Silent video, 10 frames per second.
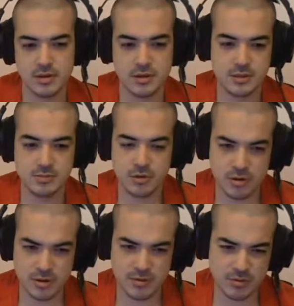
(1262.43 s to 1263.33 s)

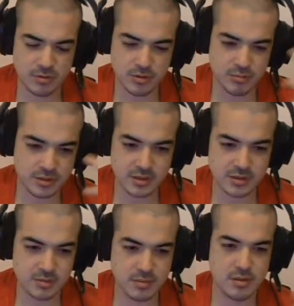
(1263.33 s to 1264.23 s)
Especially if you want to present
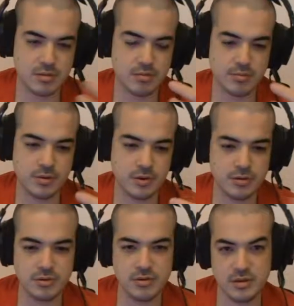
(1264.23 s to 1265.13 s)
something through PO,
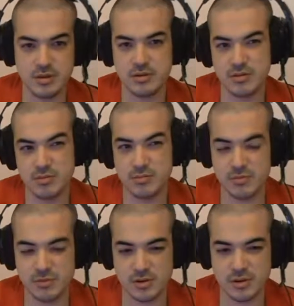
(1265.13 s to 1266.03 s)
you need to do it
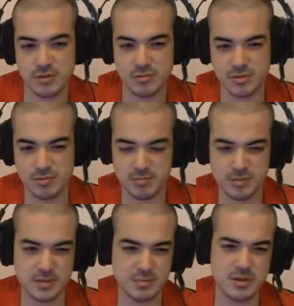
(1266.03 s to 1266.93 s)
beforehand. With
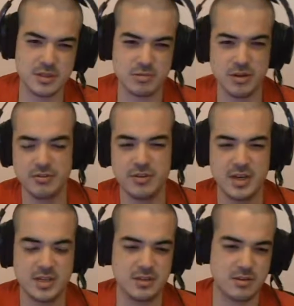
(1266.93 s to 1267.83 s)
simple, it's really
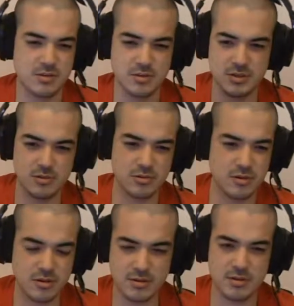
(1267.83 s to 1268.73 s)
fast. You can just node
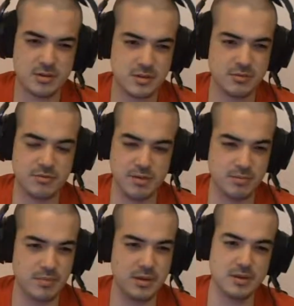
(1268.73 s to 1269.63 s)
lock stuff
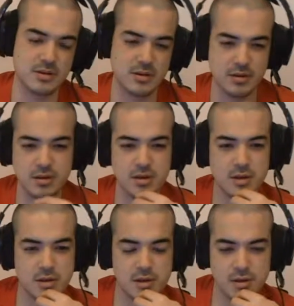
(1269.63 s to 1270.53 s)
immediately,
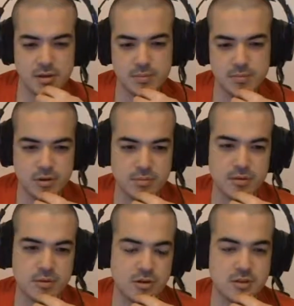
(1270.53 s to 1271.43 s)
pretty
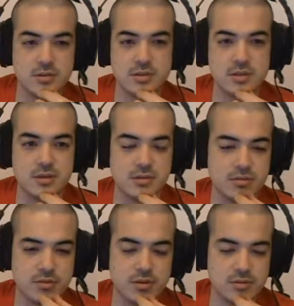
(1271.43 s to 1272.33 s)
much, as you see in the
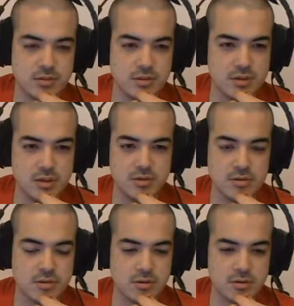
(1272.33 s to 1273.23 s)
videos, like
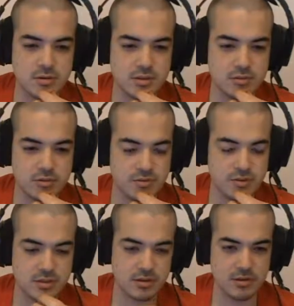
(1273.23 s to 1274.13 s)
on turns and
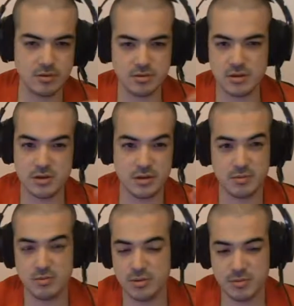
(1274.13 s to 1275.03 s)
rivers, you can node lock like
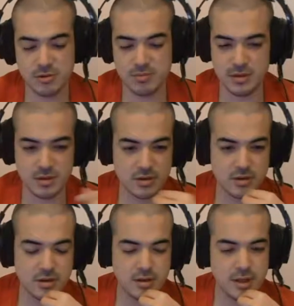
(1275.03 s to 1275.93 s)
pretty much
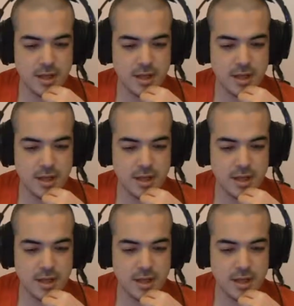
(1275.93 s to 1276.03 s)
immediately,